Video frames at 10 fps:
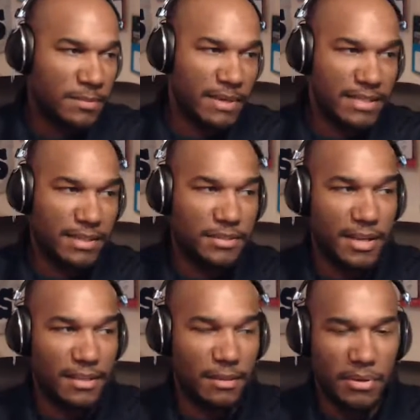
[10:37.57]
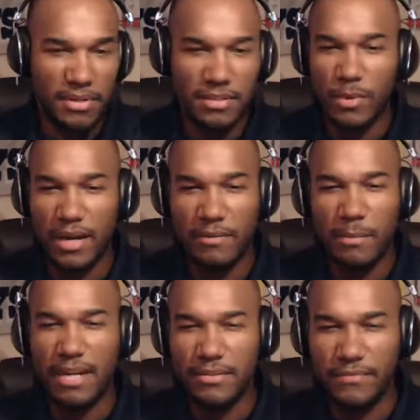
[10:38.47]
basically trying to get the pulse of what
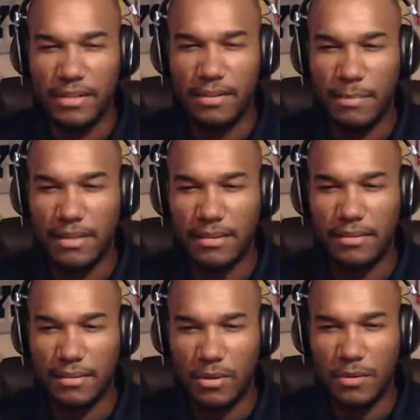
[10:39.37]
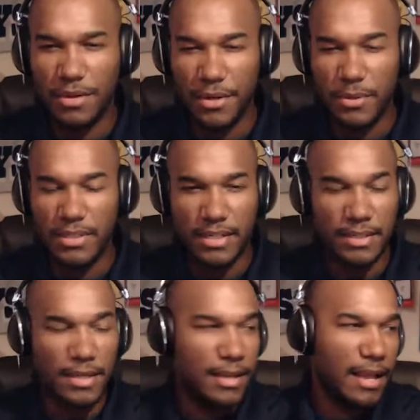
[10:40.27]
everybody's feeling about the whole news here.